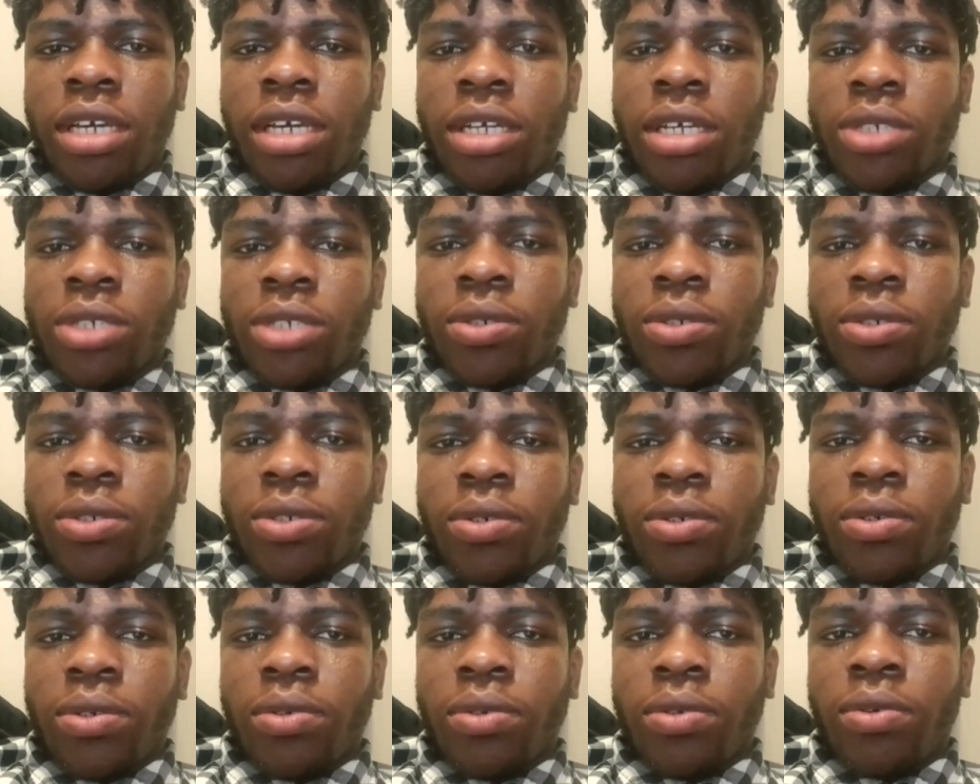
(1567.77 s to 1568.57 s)

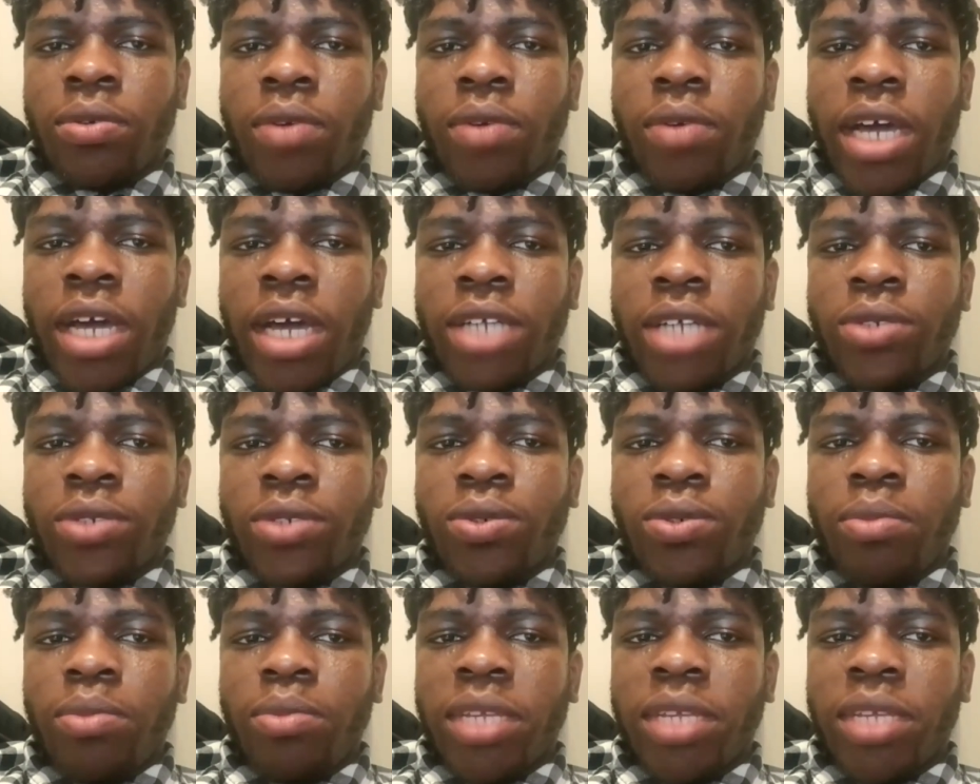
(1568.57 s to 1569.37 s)
So I
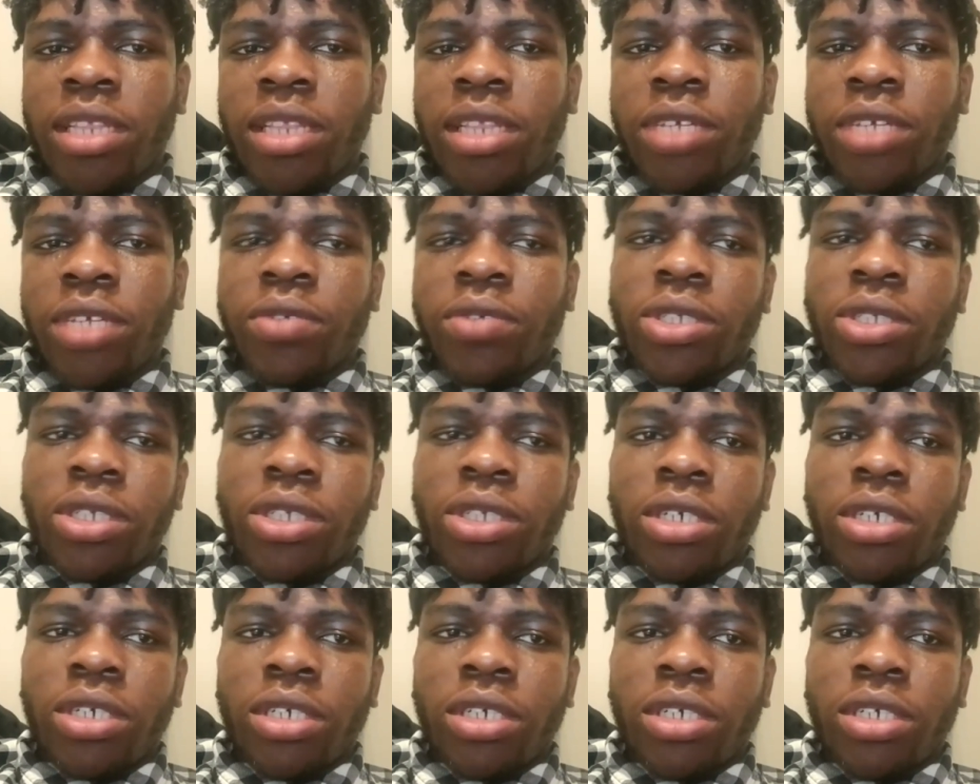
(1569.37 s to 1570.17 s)
do mainly
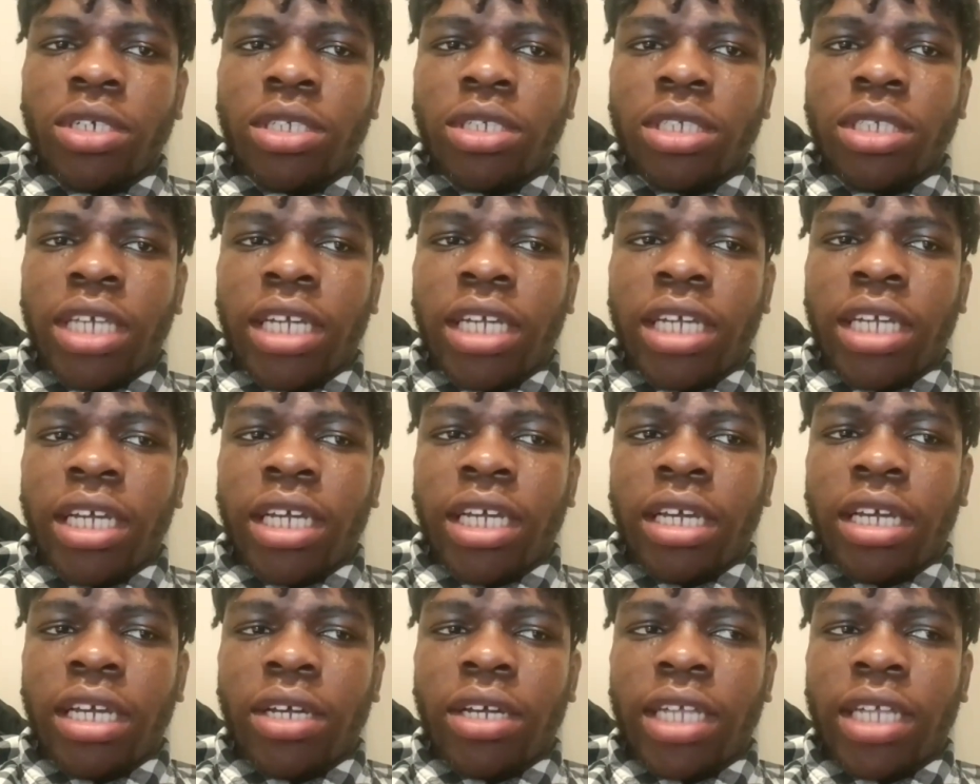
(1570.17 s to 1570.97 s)
returns and
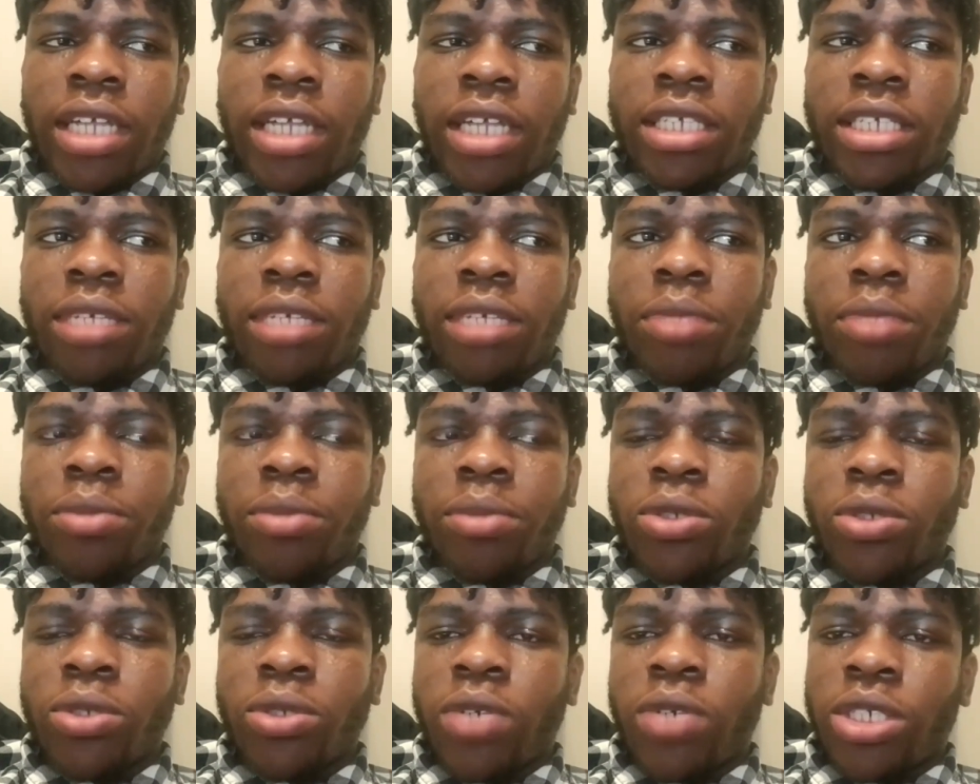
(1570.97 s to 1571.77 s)
I answer people's
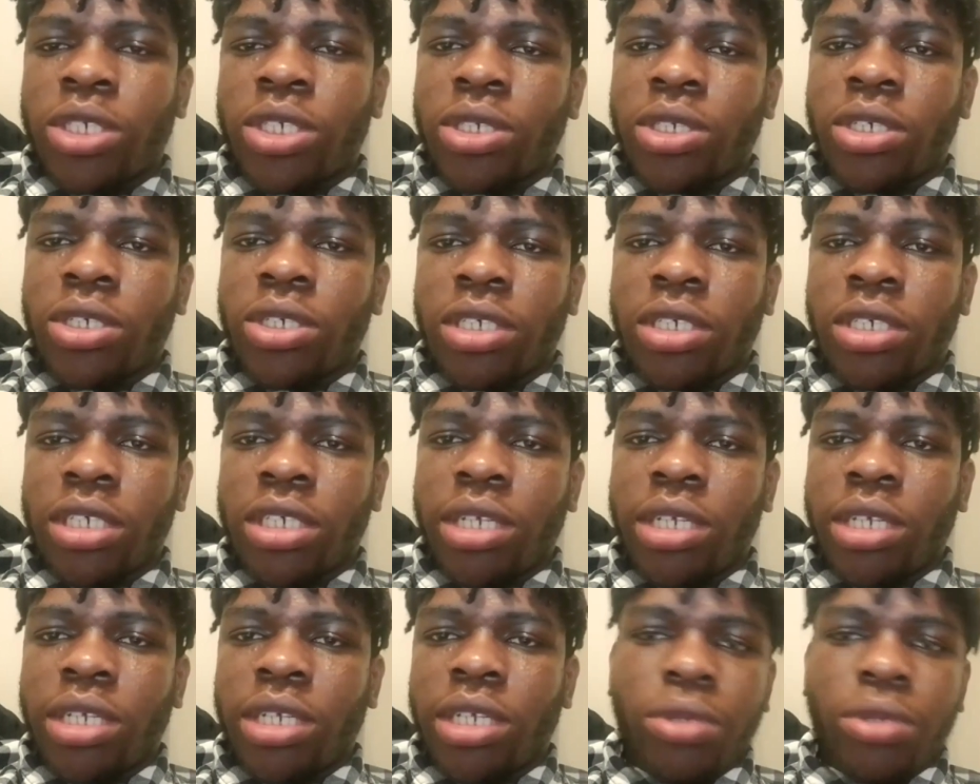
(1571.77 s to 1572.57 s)
questions
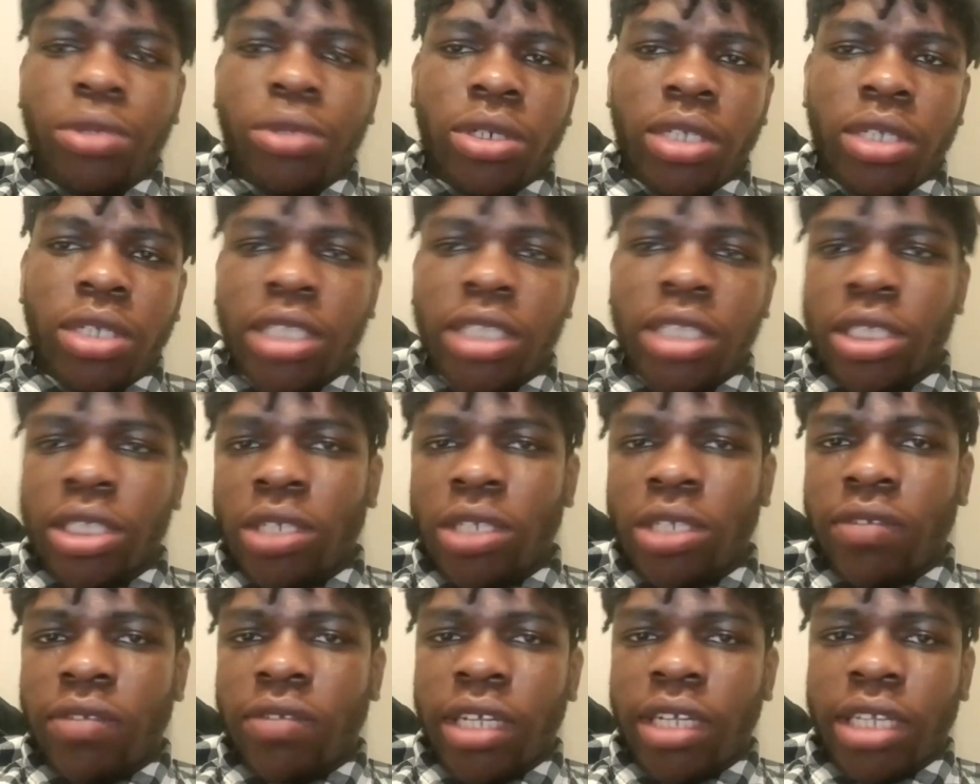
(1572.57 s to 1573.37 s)
concerning products and
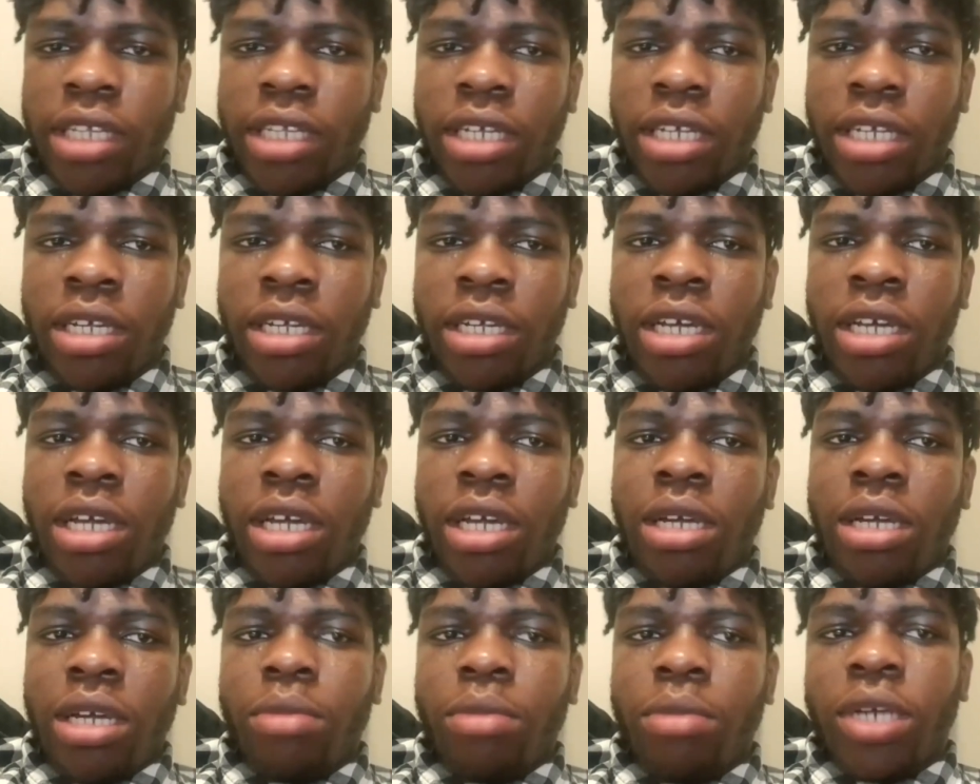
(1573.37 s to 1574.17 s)
stuff like that.
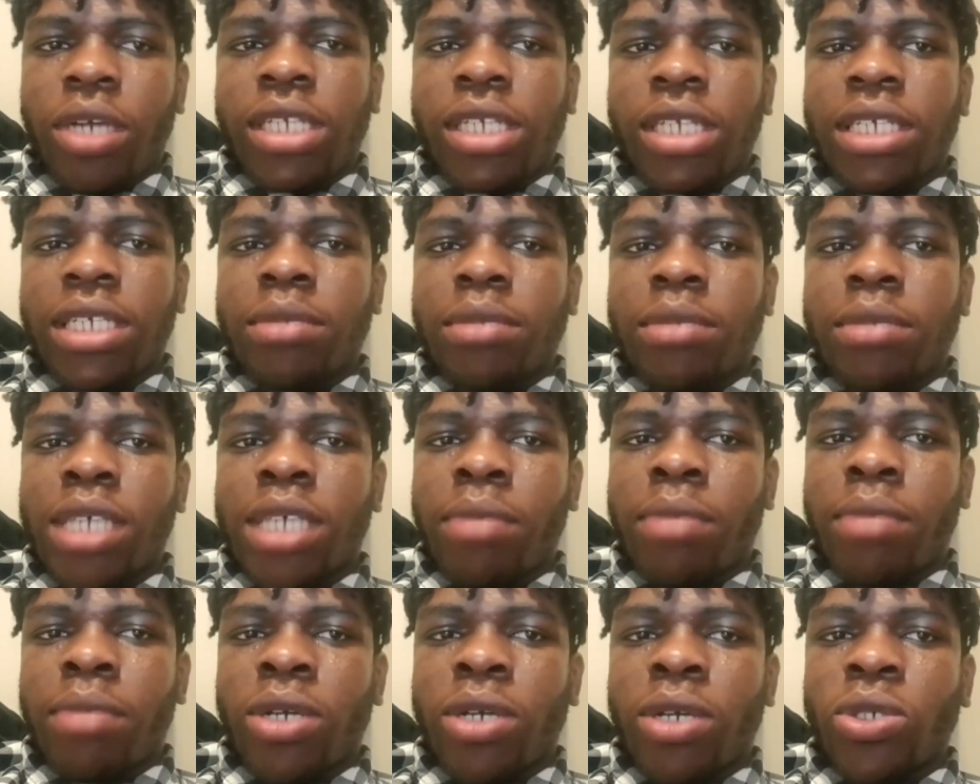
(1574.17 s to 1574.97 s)
But at the same time,
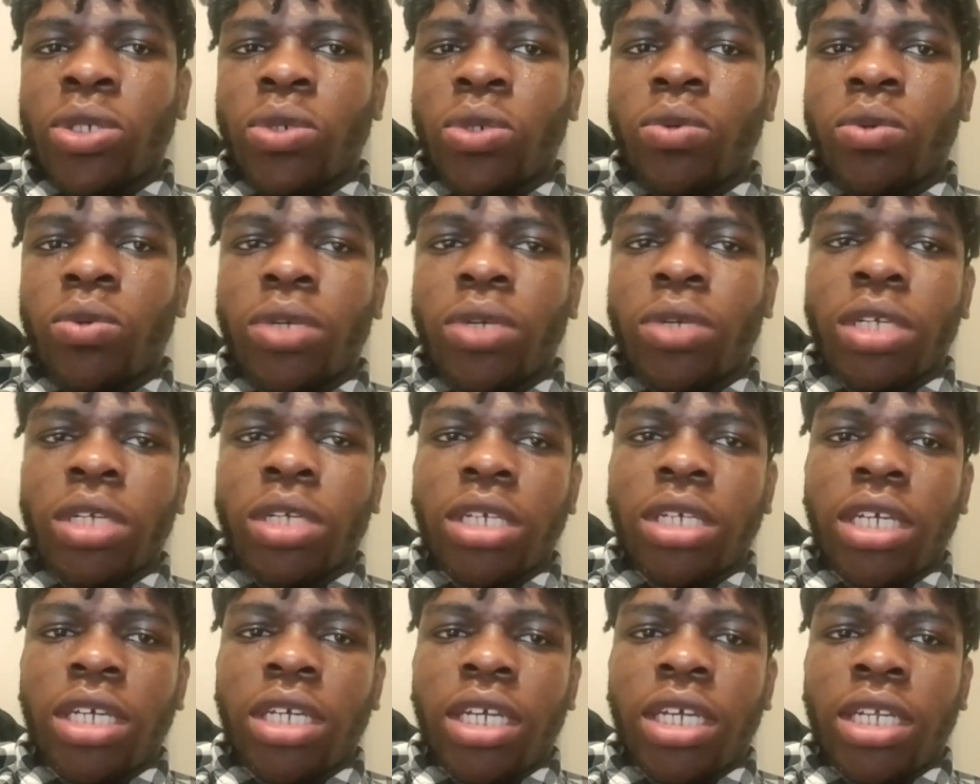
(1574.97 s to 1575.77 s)
I also work
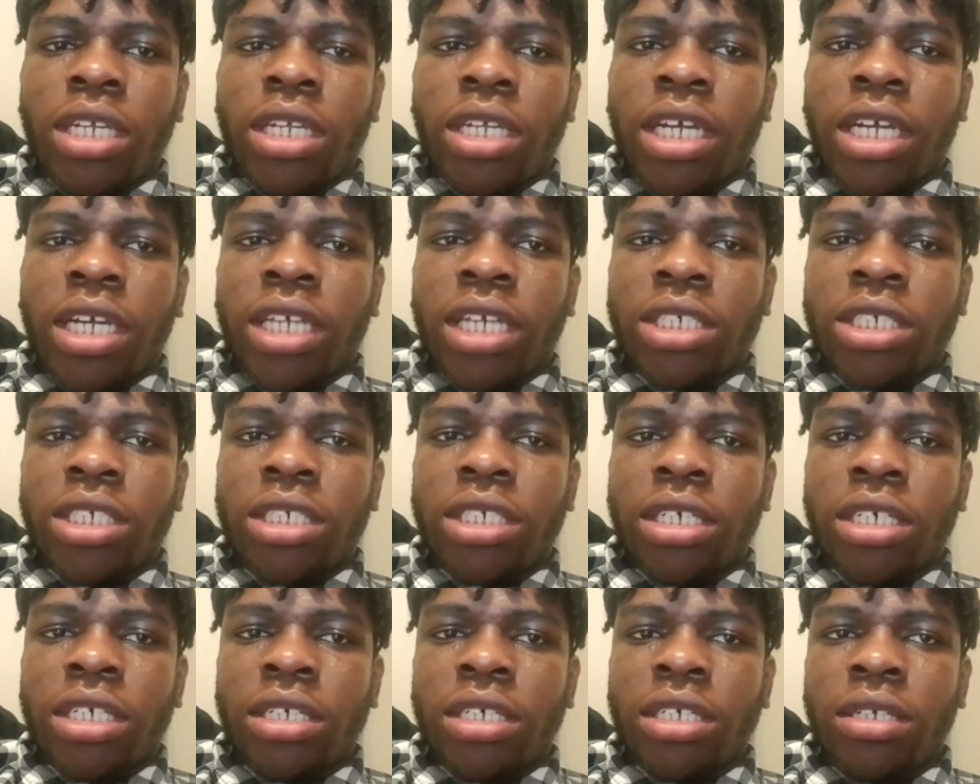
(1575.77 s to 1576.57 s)
in
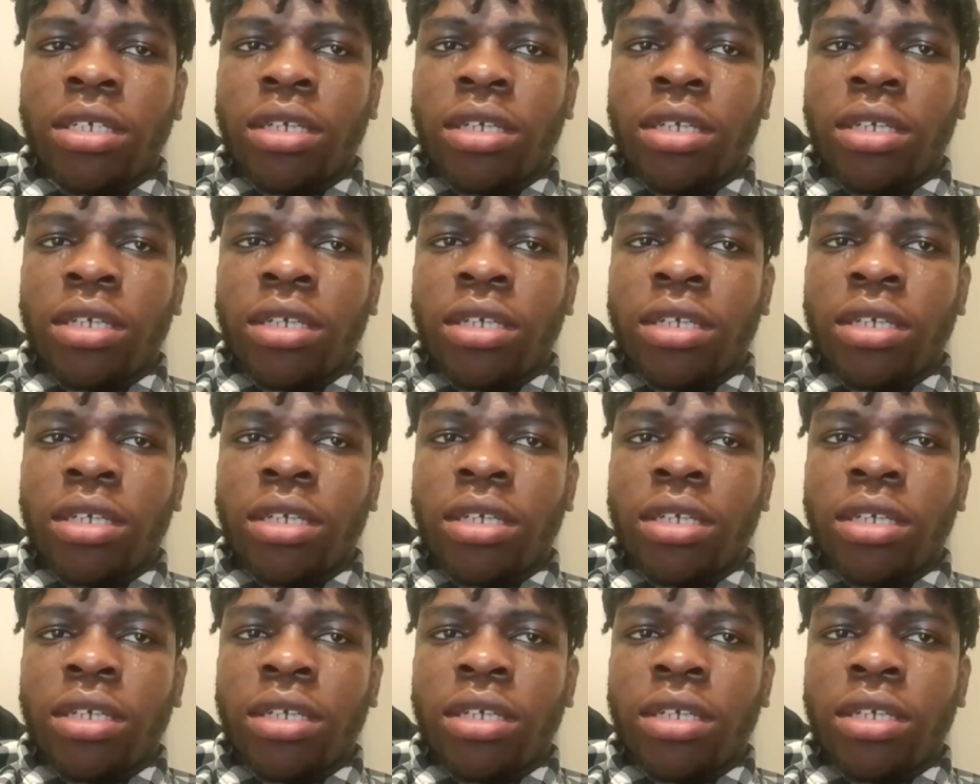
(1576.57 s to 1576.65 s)
cashier